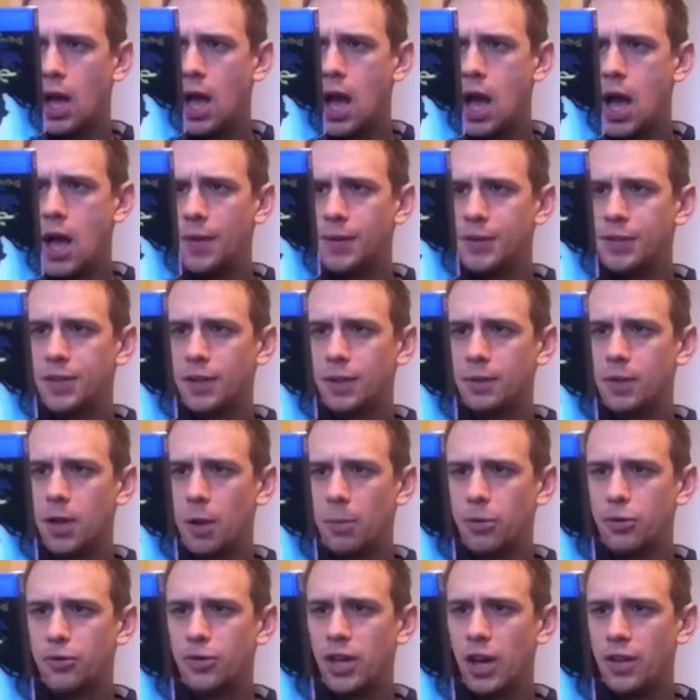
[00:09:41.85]
There's a
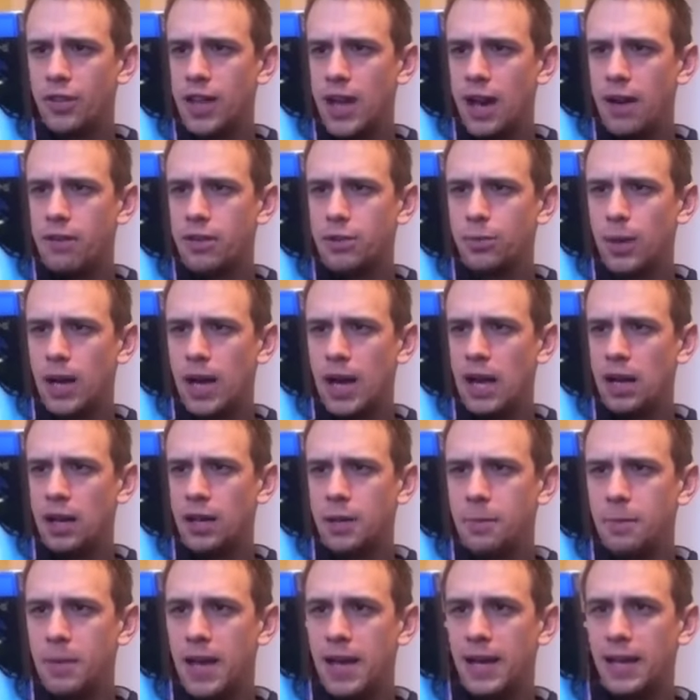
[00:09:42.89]
commentary on there as well,
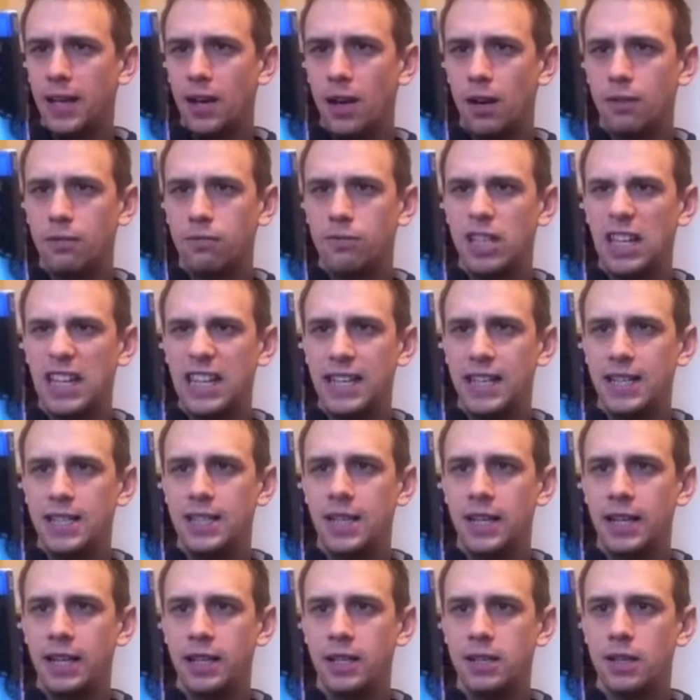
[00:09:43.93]
and a making of deleted
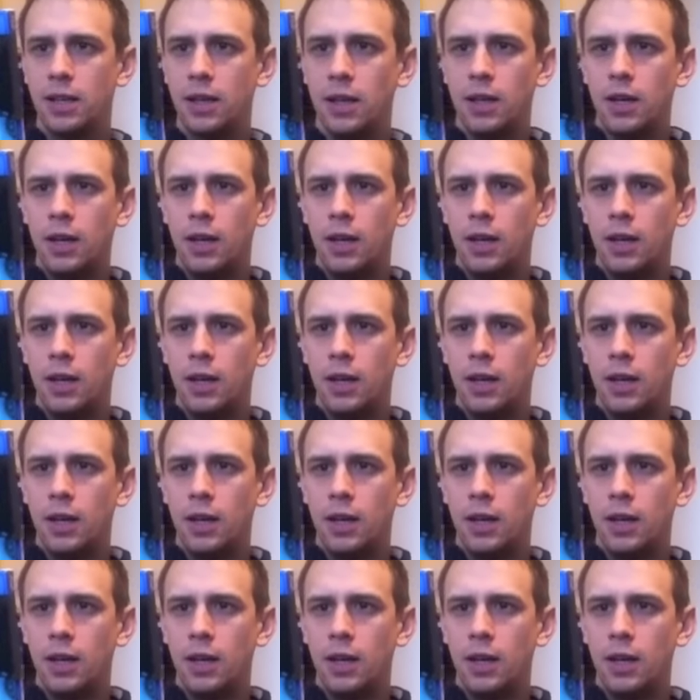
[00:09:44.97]
scenes.